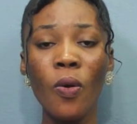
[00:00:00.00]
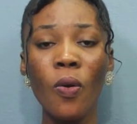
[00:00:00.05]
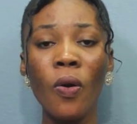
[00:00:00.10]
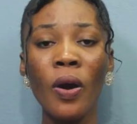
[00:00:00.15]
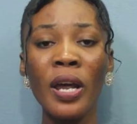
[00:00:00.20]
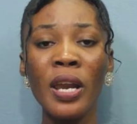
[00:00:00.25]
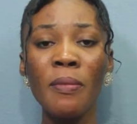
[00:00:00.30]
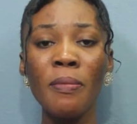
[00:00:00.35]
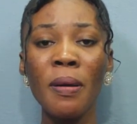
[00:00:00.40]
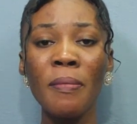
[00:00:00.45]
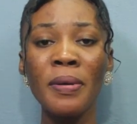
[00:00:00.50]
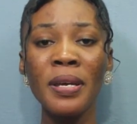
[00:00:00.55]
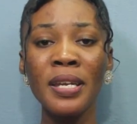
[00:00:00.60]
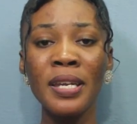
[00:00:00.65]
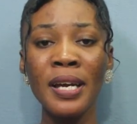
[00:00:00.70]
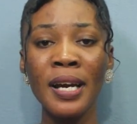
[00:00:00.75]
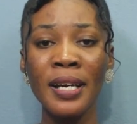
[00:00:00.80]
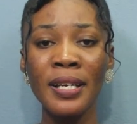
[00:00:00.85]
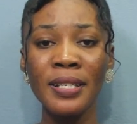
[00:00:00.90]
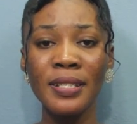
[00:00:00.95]
Ohiniba
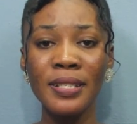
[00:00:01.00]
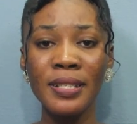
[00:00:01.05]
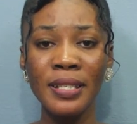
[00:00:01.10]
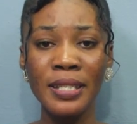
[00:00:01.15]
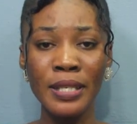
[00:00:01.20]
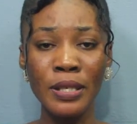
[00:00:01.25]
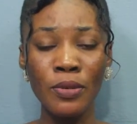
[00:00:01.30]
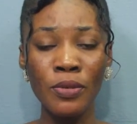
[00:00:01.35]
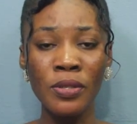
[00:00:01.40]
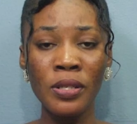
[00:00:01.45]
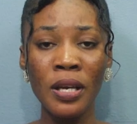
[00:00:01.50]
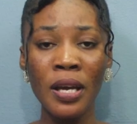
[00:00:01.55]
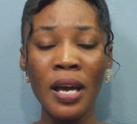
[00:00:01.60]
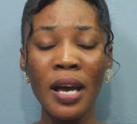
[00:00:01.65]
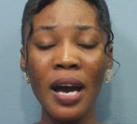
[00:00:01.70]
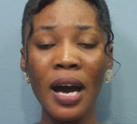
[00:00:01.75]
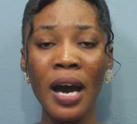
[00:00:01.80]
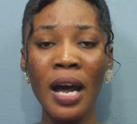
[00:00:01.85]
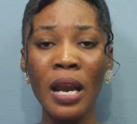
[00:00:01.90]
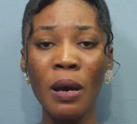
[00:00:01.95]
Media Institute
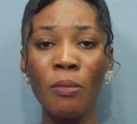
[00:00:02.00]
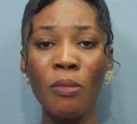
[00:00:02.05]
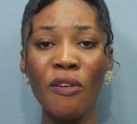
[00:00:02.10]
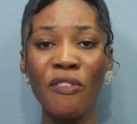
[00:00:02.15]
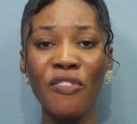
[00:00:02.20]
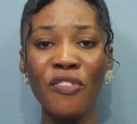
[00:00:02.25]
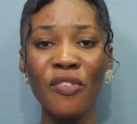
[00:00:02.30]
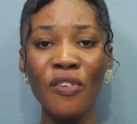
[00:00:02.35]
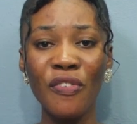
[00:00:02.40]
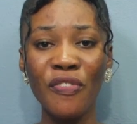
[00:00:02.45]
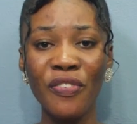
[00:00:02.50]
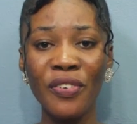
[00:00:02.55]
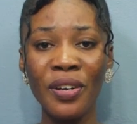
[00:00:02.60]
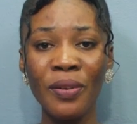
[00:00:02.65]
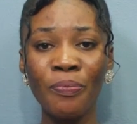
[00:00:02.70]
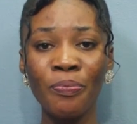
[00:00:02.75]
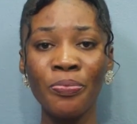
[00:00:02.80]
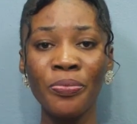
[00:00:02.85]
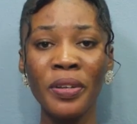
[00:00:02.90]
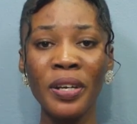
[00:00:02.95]
arabo frofin